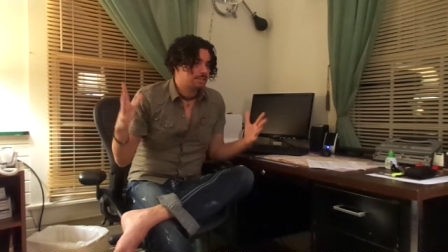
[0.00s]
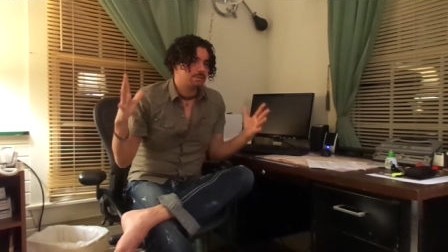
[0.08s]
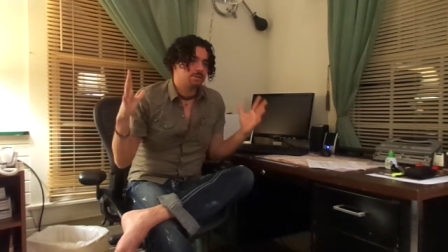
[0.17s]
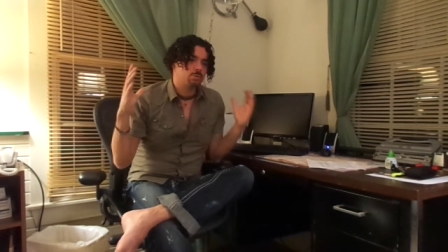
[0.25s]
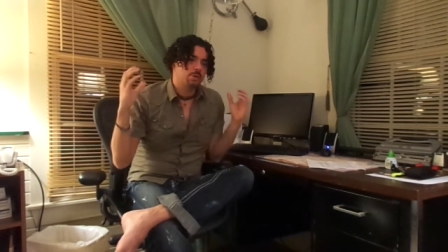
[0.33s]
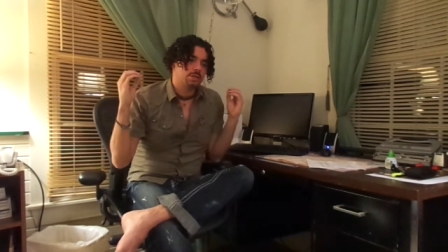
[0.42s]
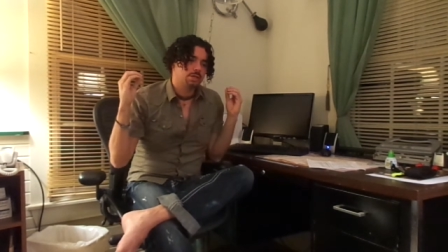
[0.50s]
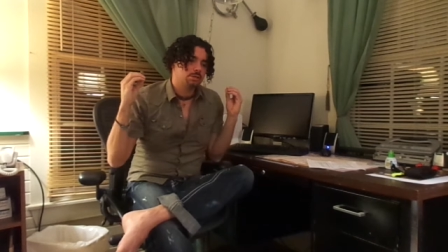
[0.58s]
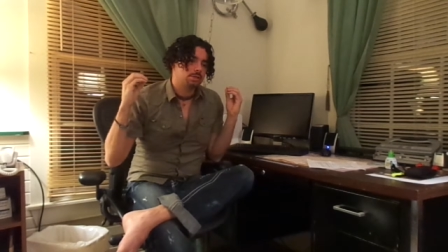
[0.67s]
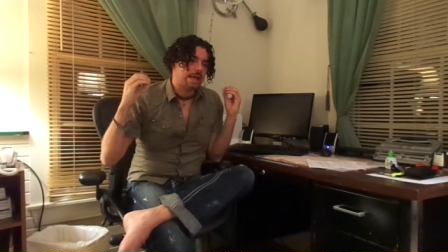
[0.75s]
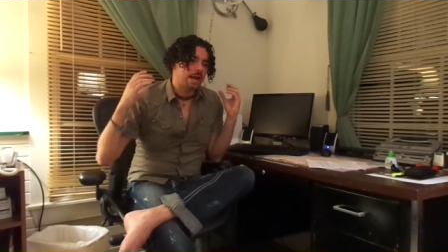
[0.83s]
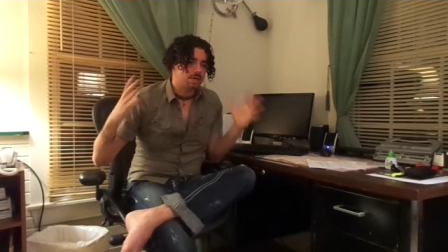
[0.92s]
if
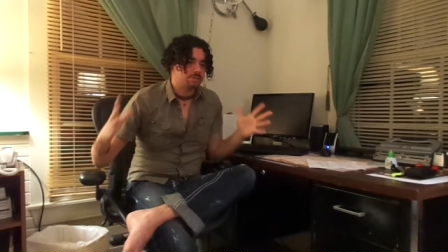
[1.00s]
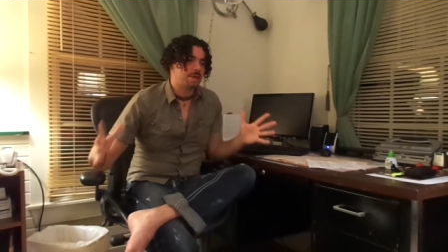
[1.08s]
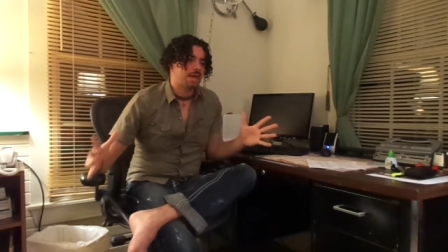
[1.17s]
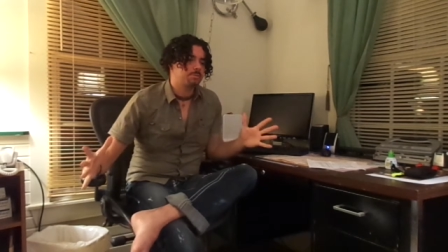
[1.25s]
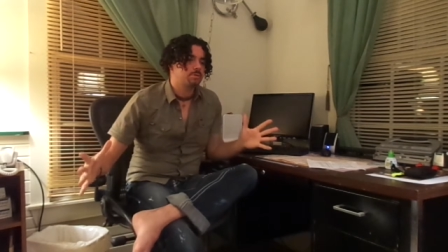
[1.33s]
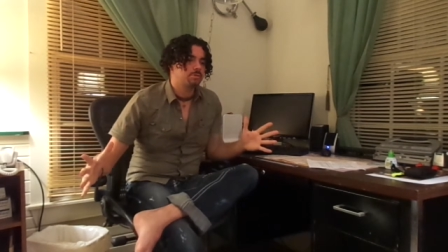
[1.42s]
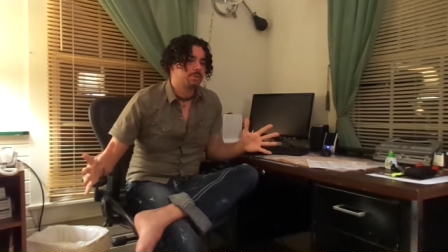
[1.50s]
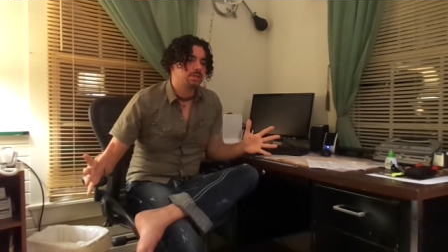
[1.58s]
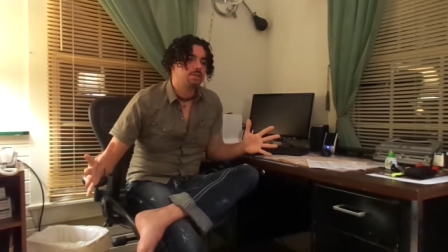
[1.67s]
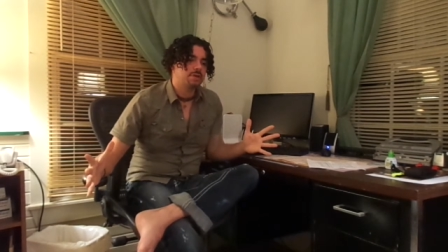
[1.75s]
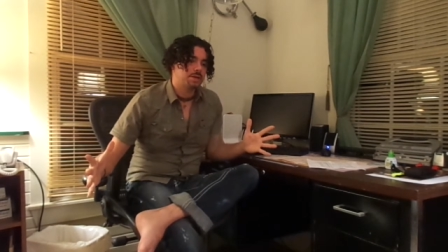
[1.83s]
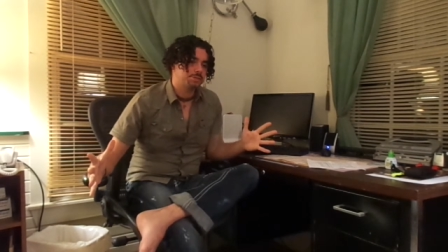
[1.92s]
within charismatic movement and
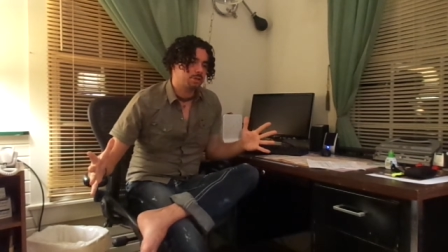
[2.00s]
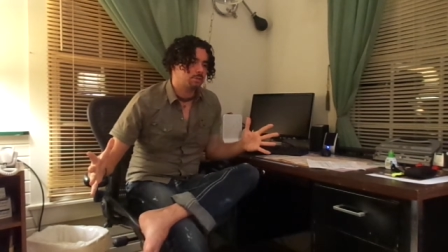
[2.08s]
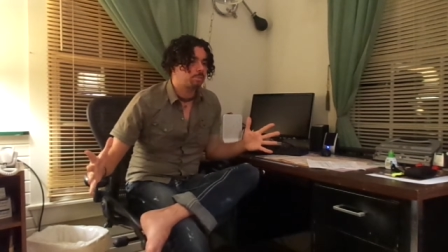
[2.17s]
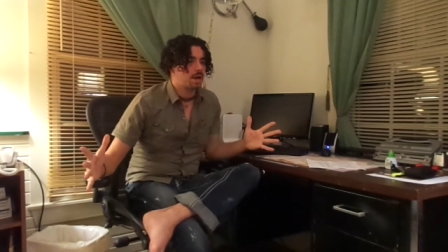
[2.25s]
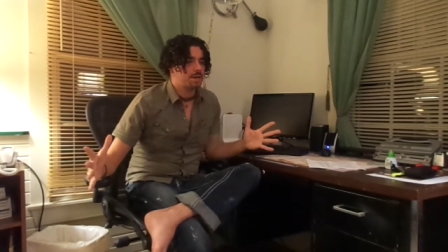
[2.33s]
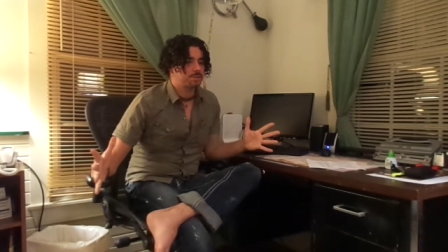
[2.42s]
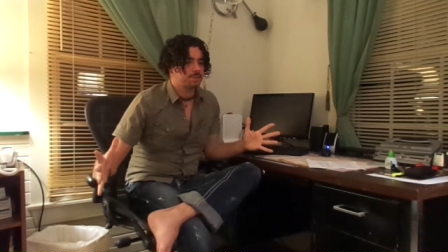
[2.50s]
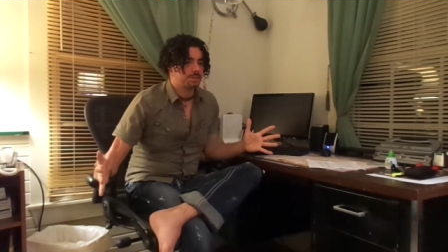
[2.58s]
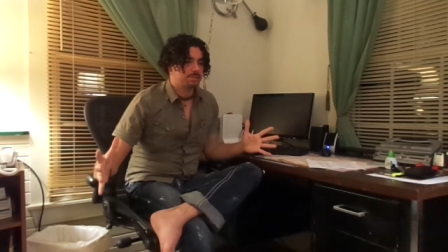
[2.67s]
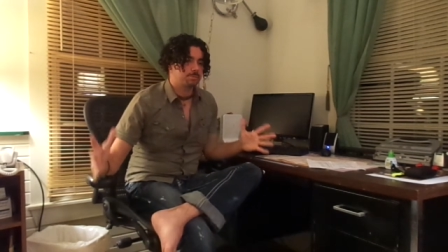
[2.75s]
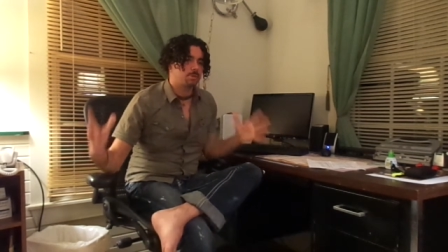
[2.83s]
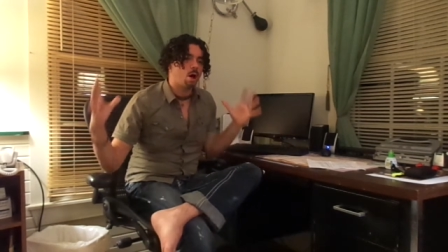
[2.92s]
evangelical
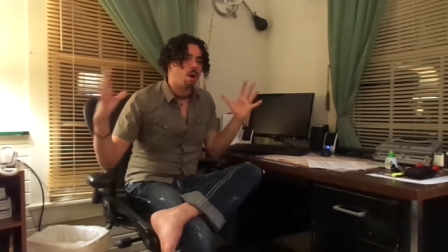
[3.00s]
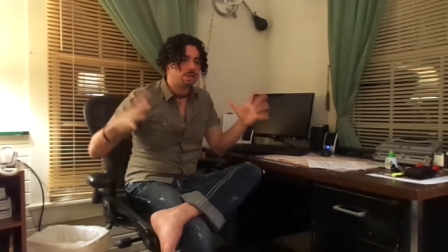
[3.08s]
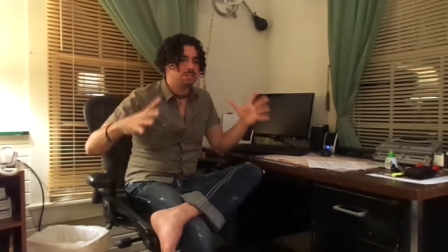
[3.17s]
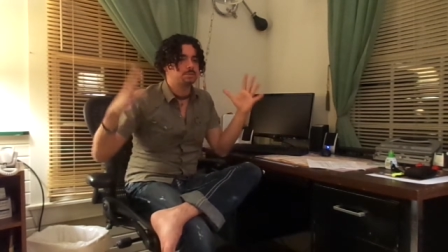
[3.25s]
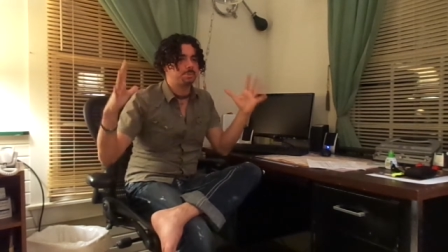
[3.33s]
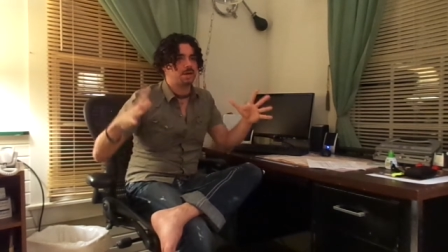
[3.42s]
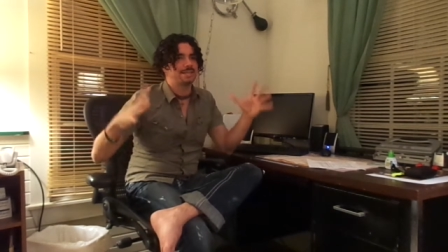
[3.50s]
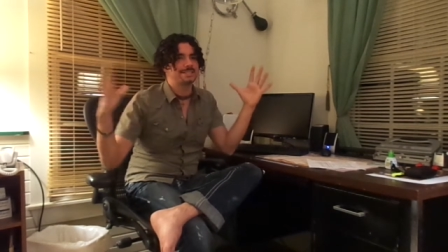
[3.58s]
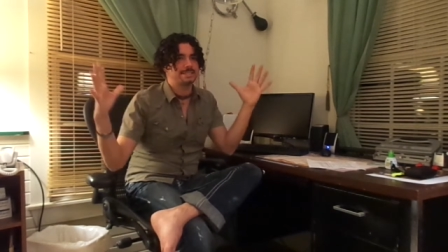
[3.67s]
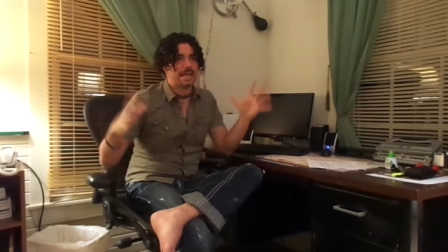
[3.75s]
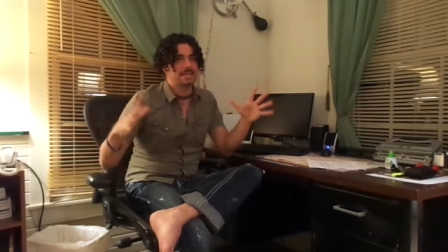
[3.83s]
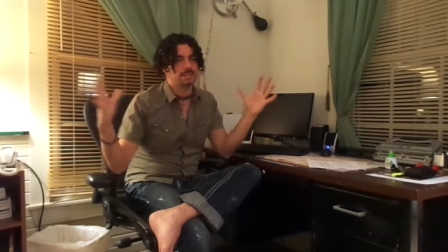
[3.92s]
Protestantism, the Holy Spirit
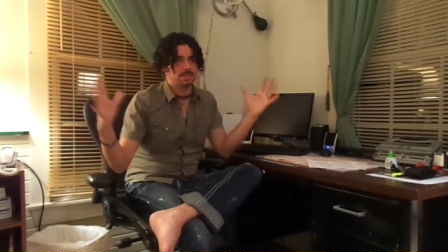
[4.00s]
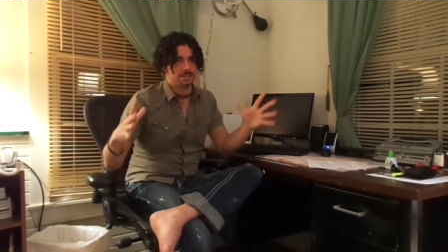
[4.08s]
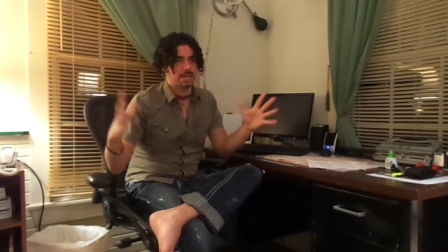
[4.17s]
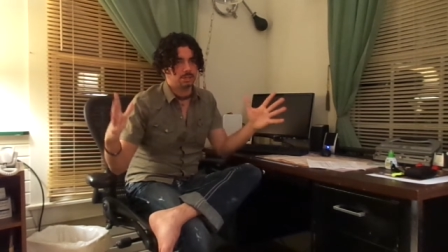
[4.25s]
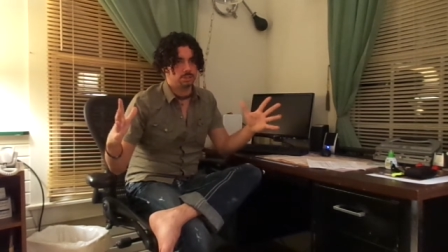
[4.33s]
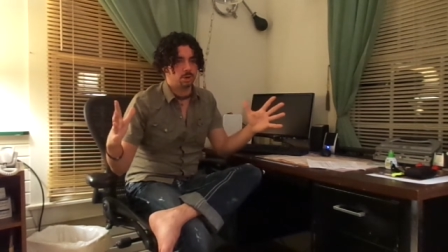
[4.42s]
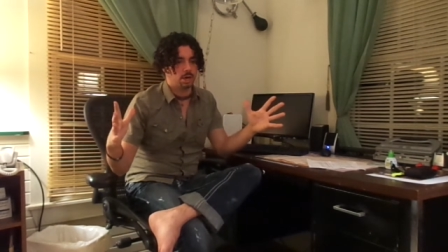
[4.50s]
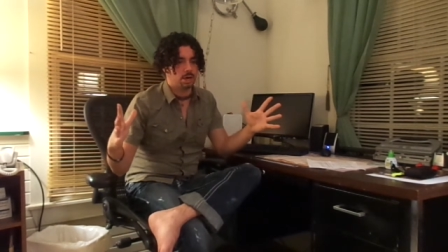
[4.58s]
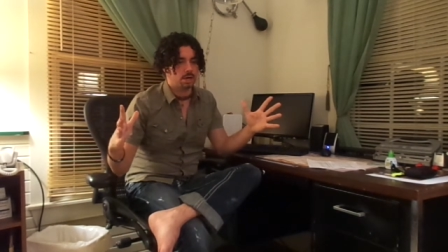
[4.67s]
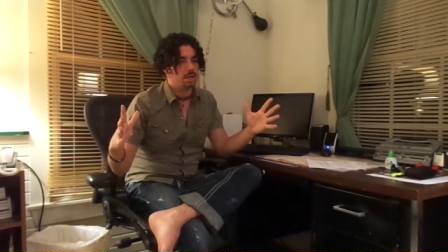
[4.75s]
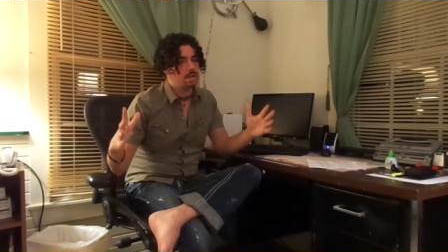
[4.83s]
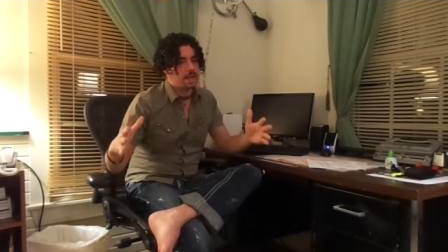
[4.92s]
stays in the
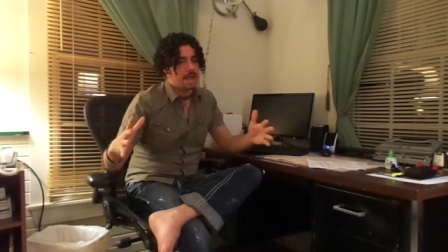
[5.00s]
sanctuary,